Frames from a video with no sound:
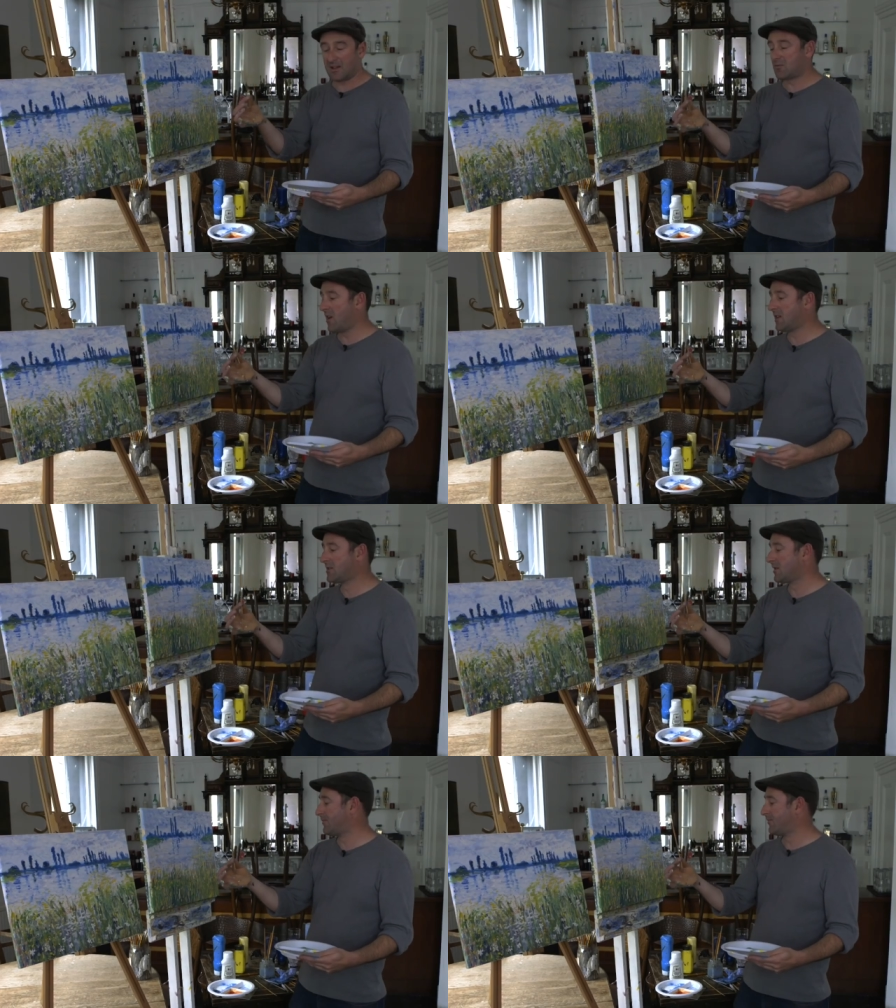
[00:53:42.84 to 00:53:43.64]
it's
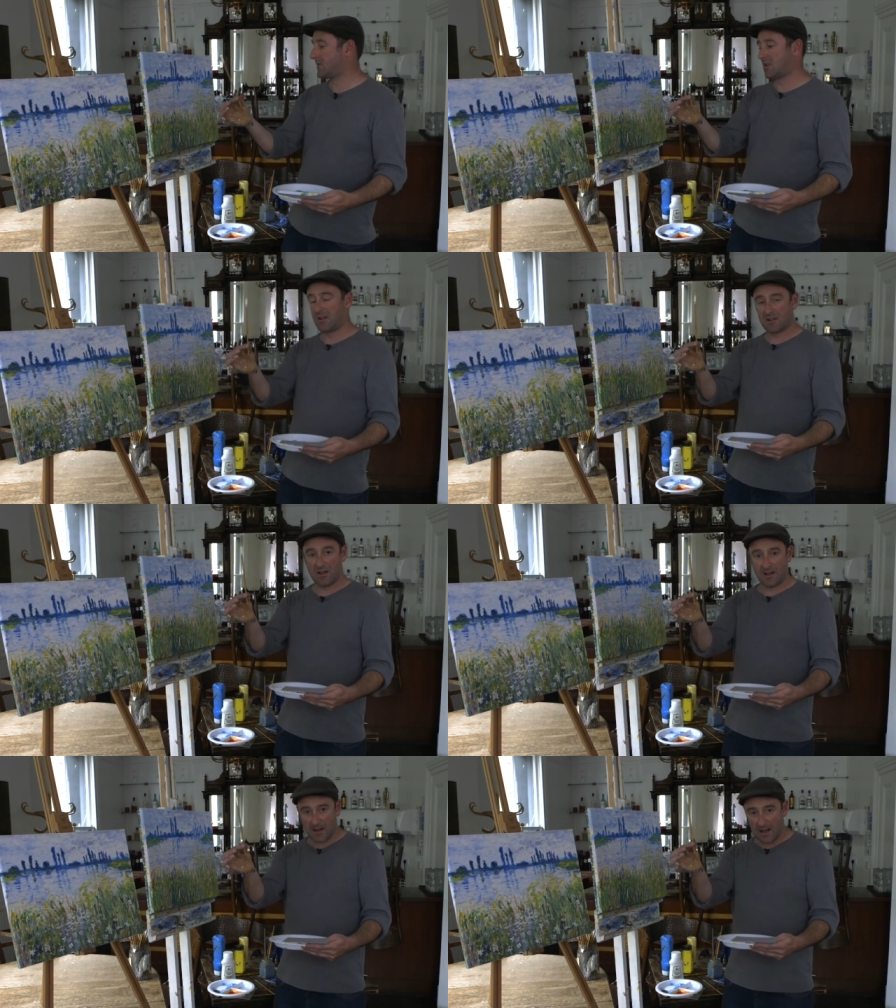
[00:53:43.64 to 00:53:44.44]
random, so it's
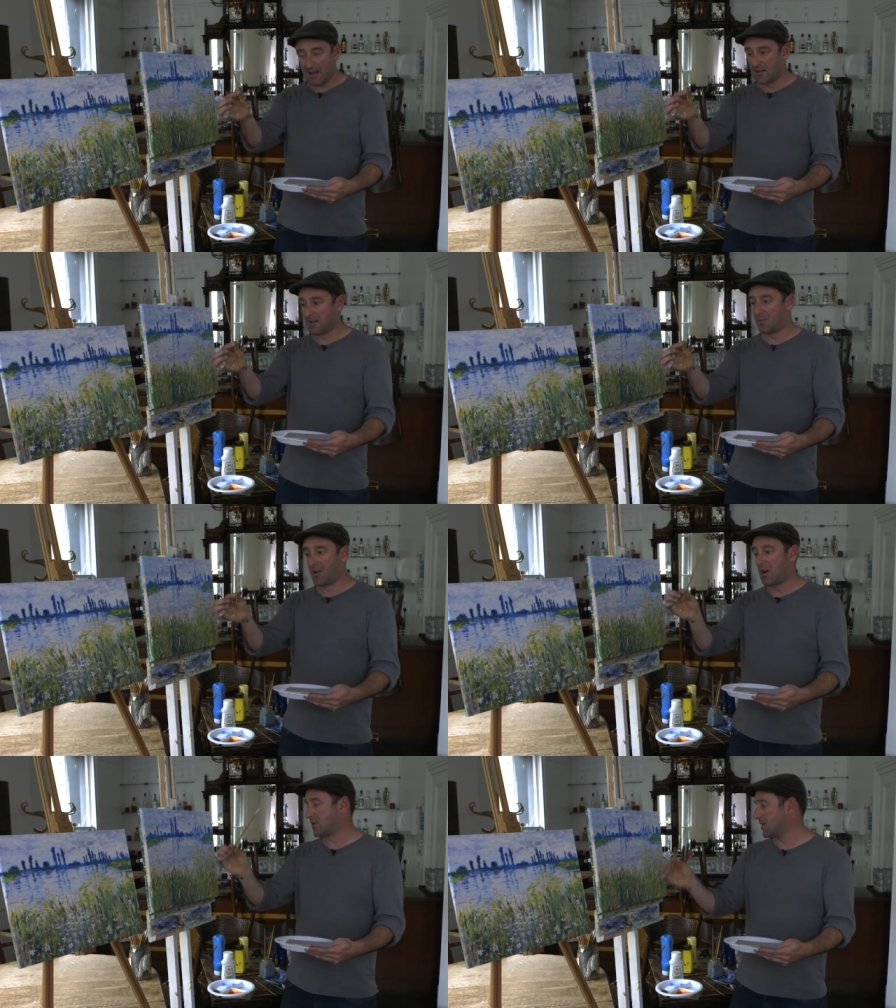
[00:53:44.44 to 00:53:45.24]
like end of the
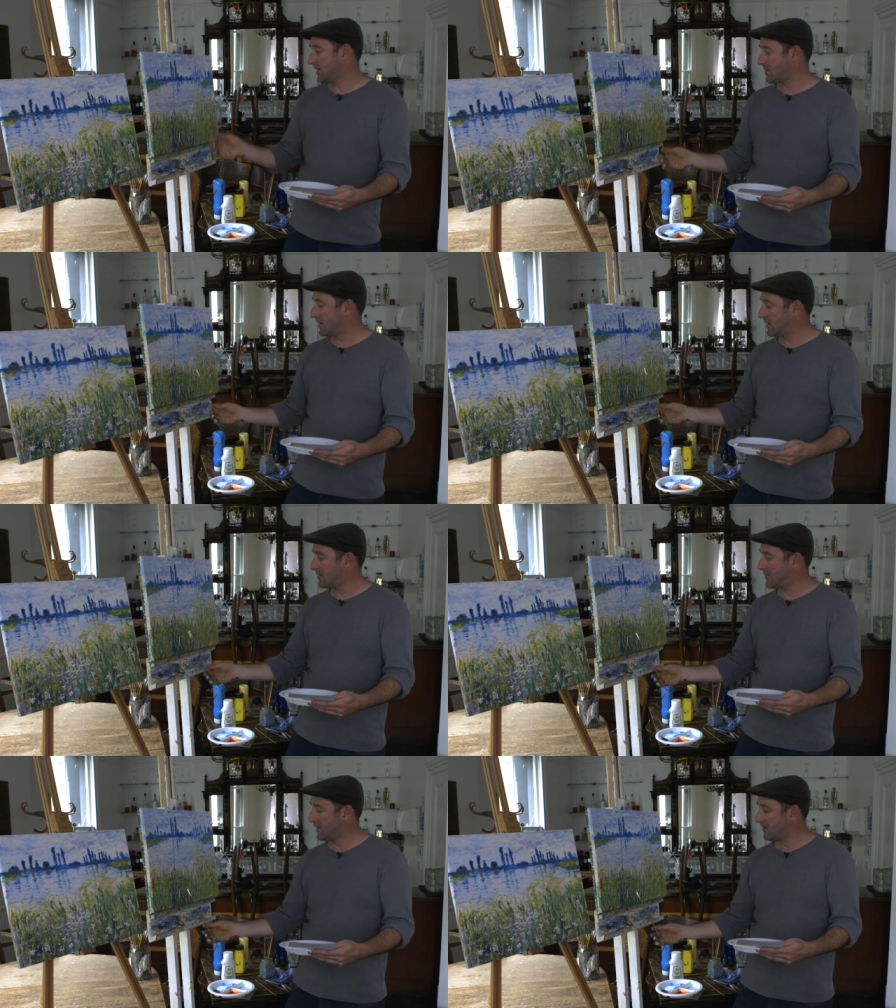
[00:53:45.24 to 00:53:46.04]
brush and it's,
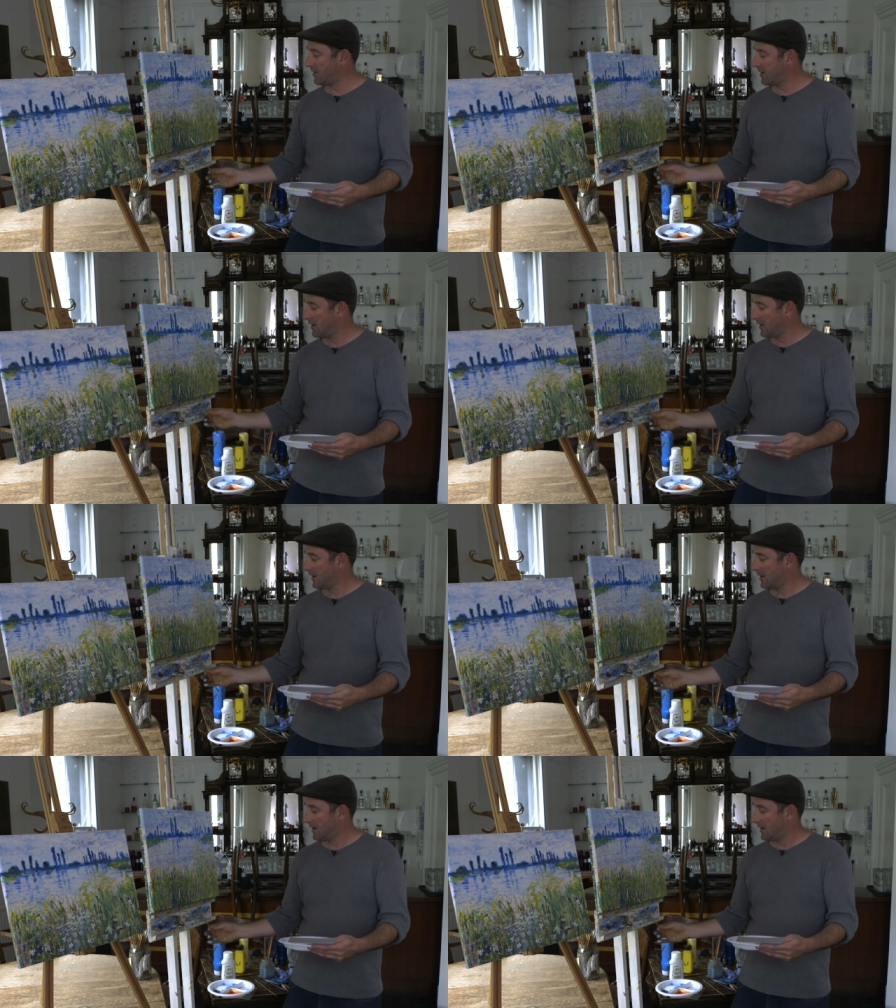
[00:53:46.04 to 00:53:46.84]
it's fingering,
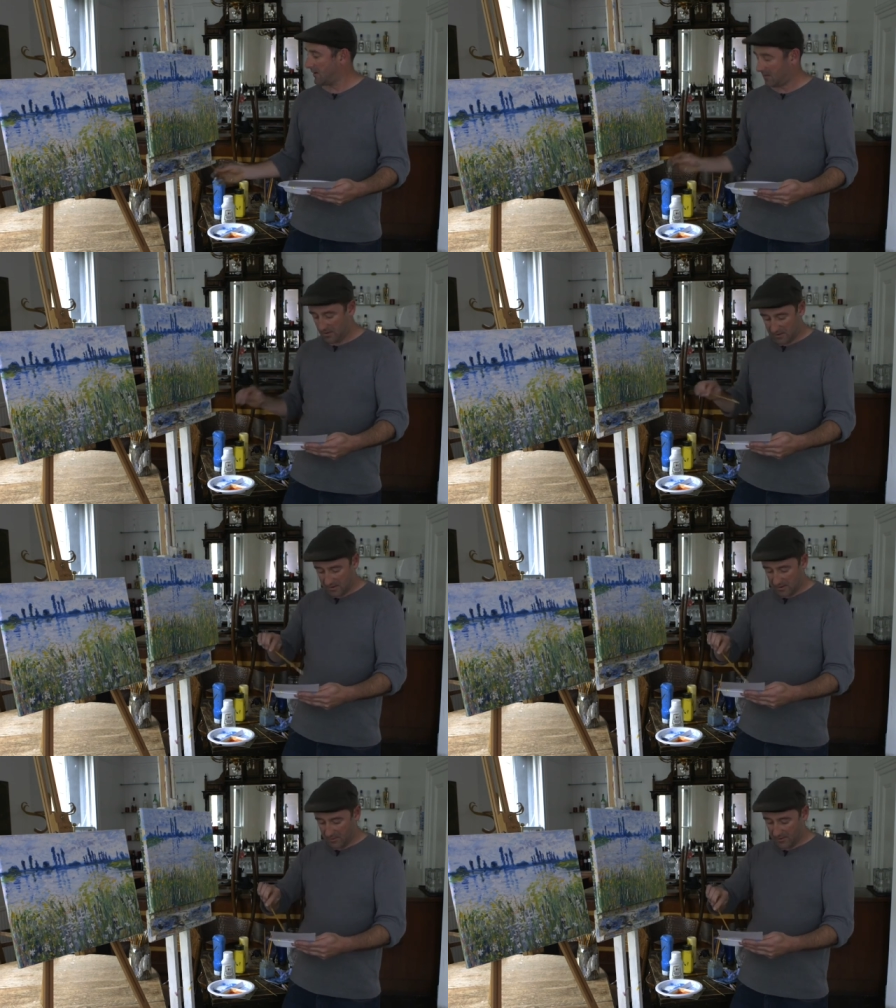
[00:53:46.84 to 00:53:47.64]
it's just a
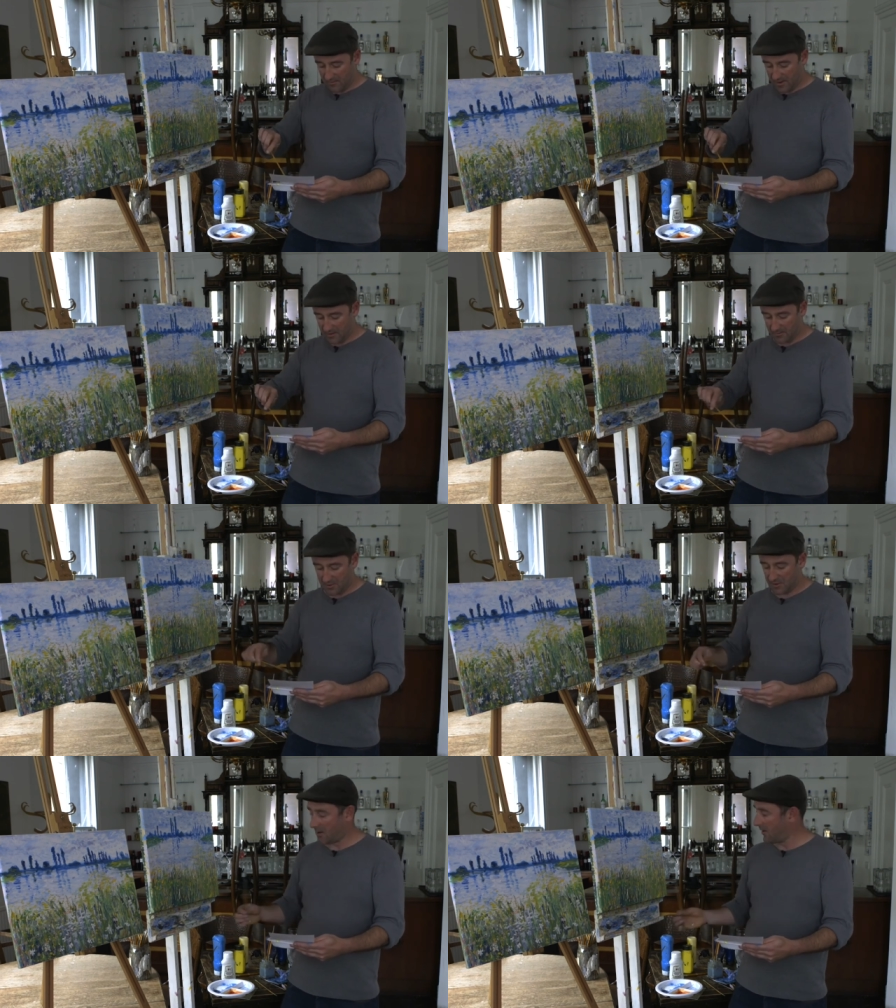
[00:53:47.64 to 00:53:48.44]
little bit of
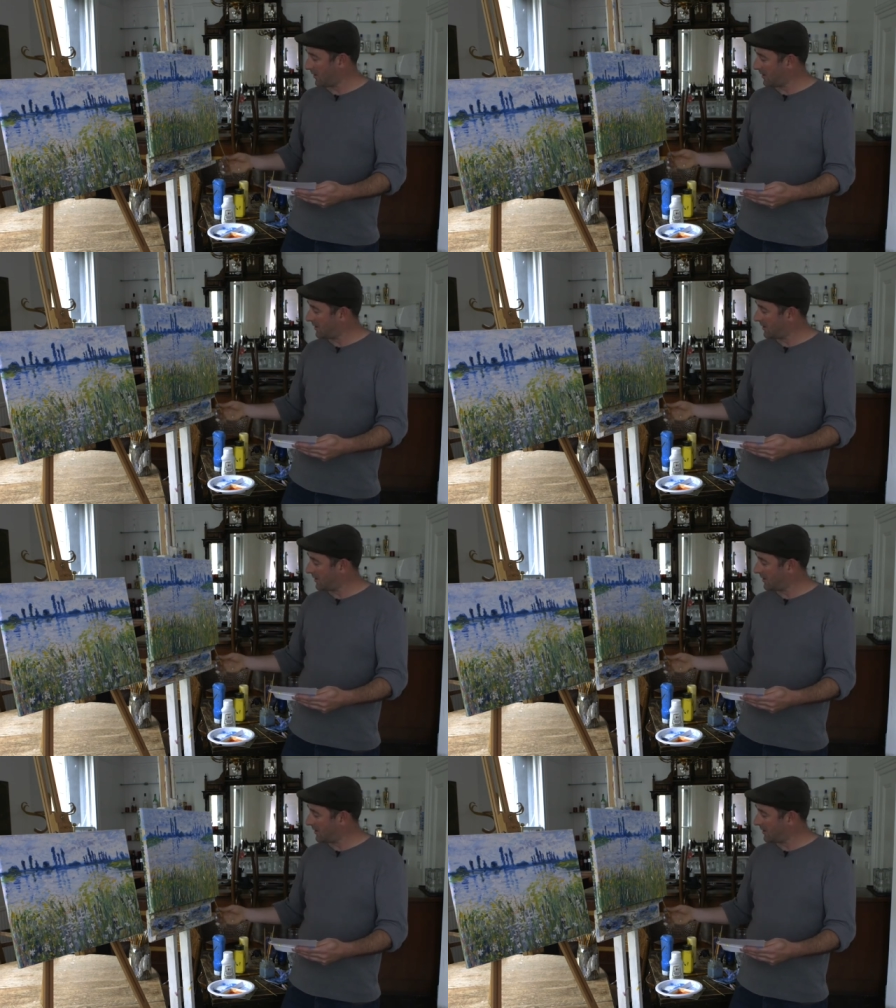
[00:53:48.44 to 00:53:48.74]
randomness going on